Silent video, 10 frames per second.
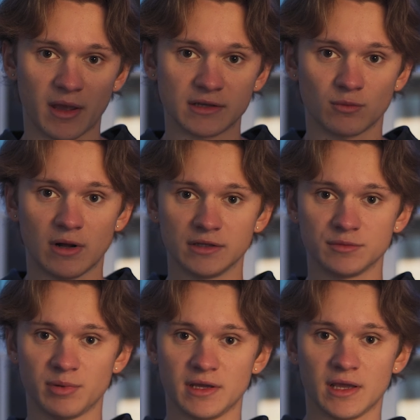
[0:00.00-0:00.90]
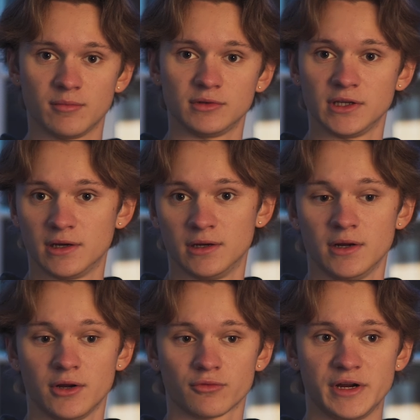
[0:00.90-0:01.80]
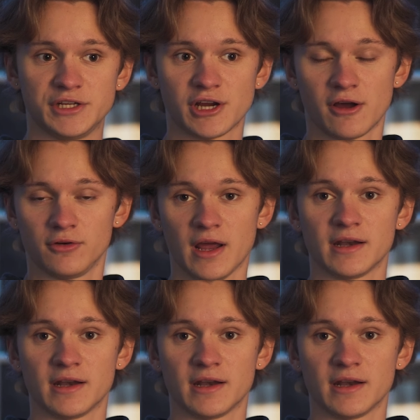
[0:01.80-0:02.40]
as well as being able to reach out